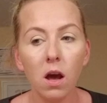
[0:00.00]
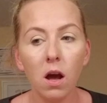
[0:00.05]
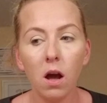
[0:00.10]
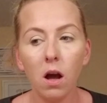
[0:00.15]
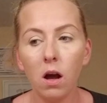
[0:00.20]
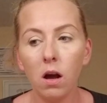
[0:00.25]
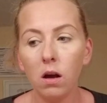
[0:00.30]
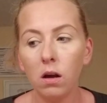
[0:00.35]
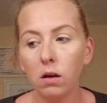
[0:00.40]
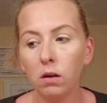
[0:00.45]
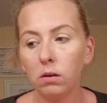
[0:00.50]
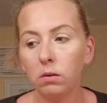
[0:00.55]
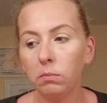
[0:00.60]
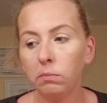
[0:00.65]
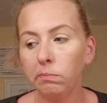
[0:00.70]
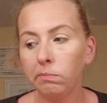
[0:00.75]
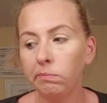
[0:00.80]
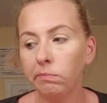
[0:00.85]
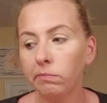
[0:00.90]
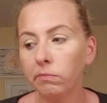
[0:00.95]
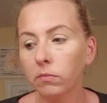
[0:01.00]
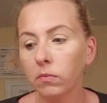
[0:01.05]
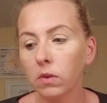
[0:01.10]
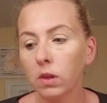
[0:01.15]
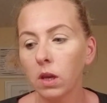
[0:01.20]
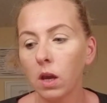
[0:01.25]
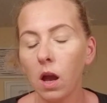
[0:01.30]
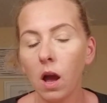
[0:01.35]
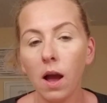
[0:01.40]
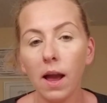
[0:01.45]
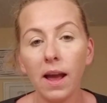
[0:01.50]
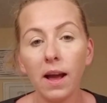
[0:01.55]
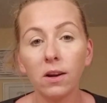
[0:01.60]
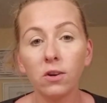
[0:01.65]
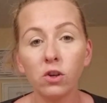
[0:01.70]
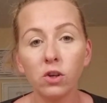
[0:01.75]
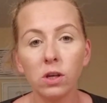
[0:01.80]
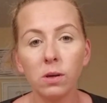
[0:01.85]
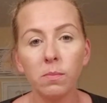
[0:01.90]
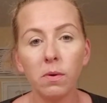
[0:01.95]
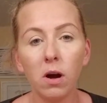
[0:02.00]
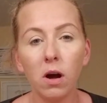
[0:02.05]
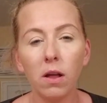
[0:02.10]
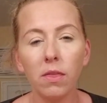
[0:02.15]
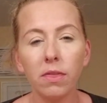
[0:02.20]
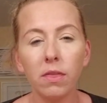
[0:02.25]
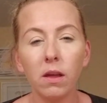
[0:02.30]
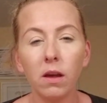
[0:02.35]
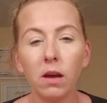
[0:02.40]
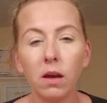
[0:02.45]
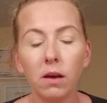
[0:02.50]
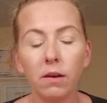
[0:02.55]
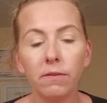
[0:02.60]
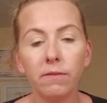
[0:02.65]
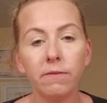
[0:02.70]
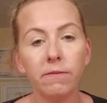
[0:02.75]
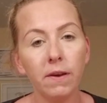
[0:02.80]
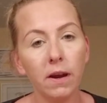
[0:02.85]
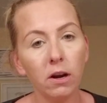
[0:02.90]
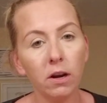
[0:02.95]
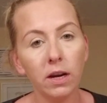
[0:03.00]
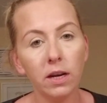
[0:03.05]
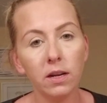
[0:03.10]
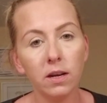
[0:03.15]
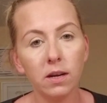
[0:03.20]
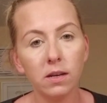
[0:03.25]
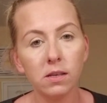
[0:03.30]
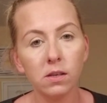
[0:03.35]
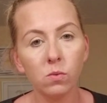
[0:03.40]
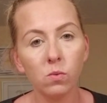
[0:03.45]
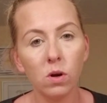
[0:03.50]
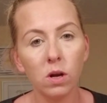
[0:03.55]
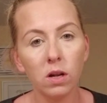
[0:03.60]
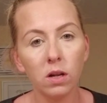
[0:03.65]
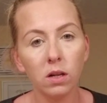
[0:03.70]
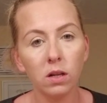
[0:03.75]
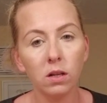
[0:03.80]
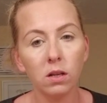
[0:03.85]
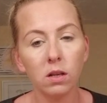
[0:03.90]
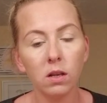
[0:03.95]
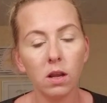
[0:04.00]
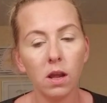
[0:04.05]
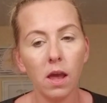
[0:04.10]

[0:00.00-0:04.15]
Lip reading: I actually bought the fairy dust one,